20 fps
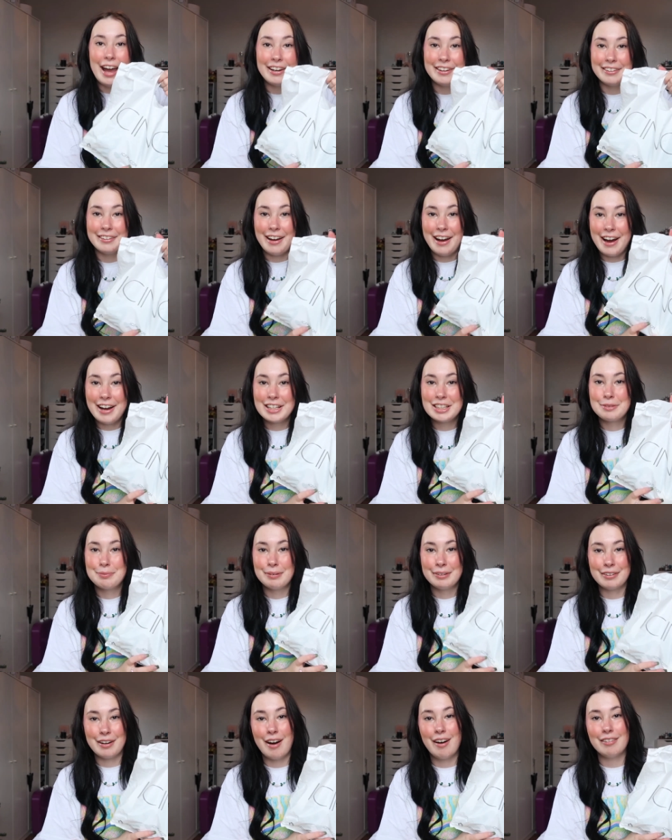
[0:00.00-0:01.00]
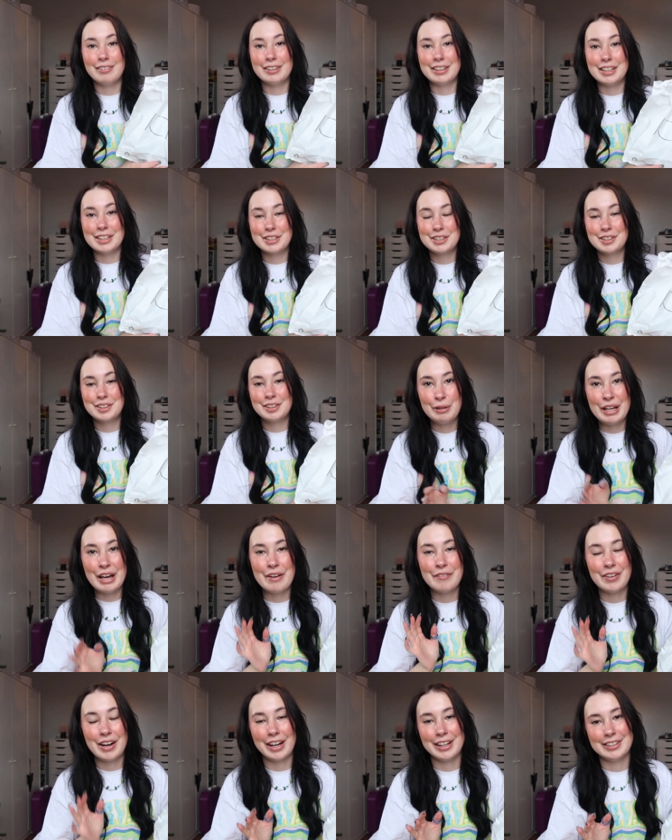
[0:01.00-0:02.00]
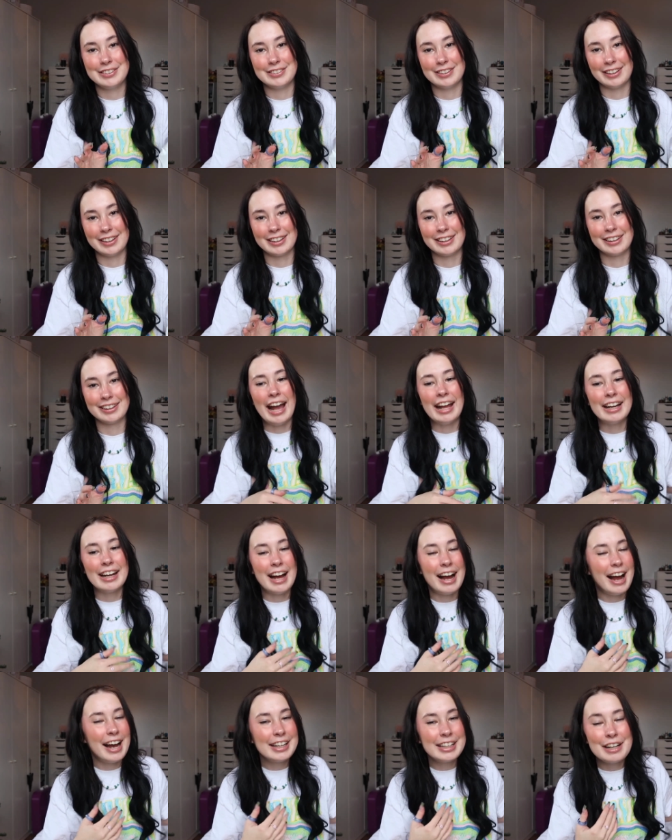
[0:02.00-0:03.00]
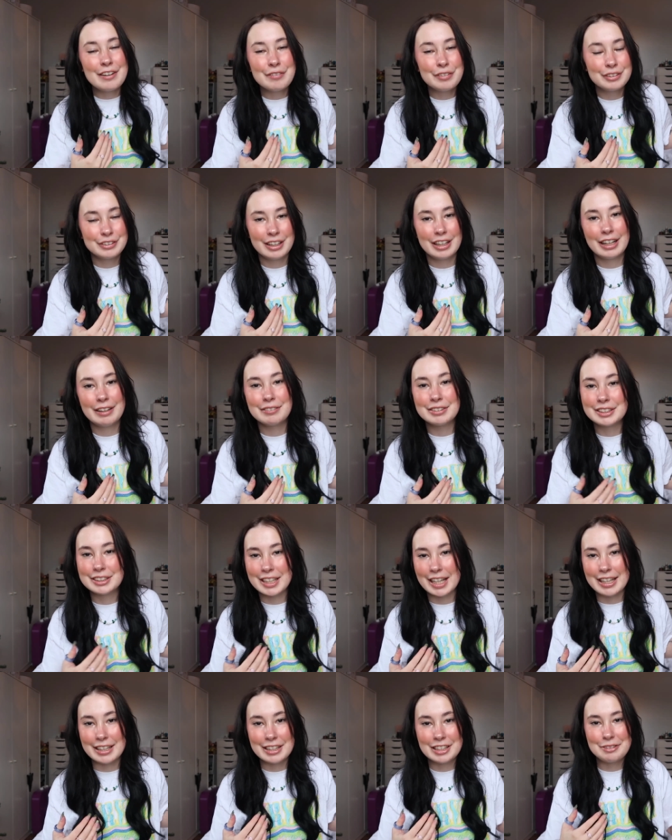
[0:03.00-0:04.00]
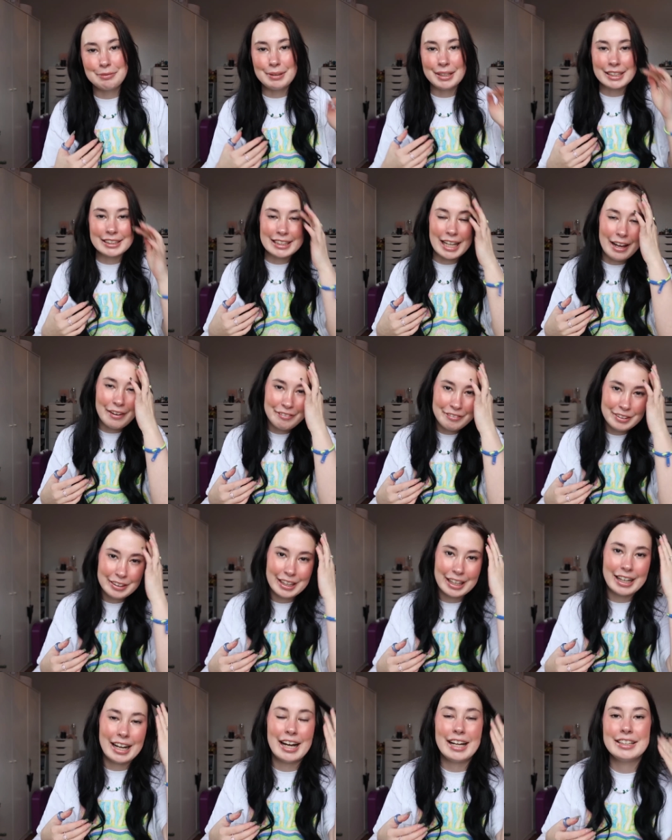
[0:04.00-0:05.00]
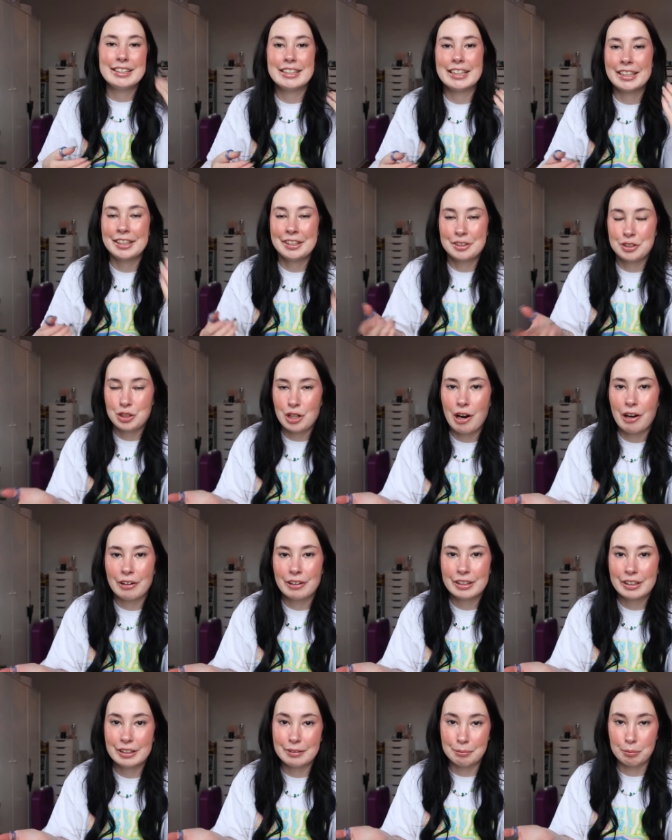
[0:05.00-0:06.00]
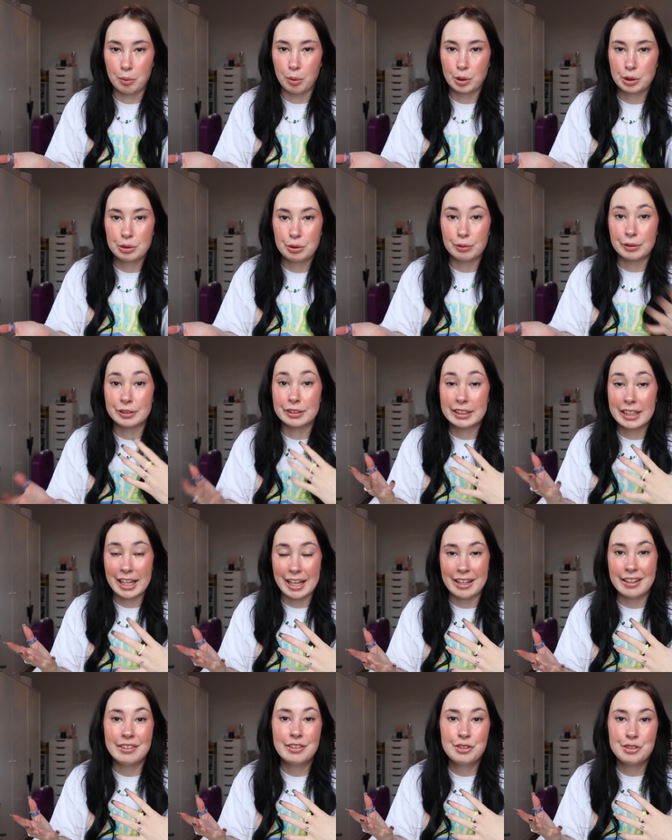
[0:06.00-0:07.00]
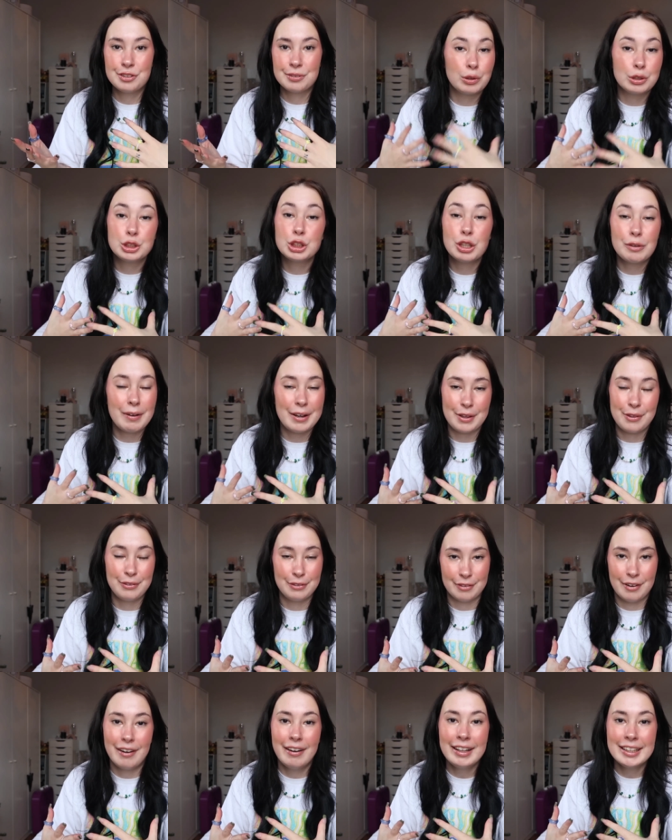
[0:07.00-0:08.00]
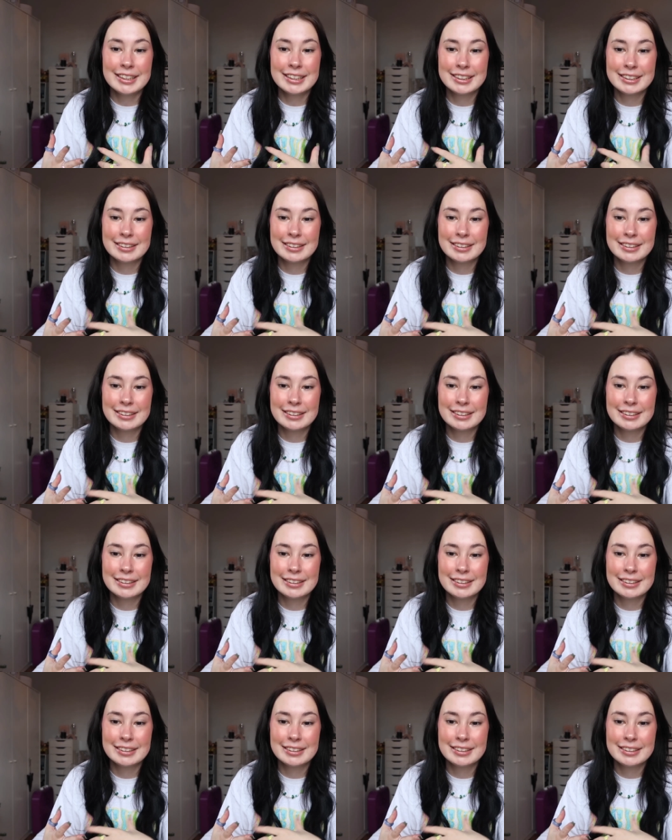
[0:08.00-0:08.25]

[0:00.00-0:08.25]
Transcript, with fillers: And last but not least, we have icing. And I never thought I would say this because I feel like icing is targeted more towards kids, or so I thought.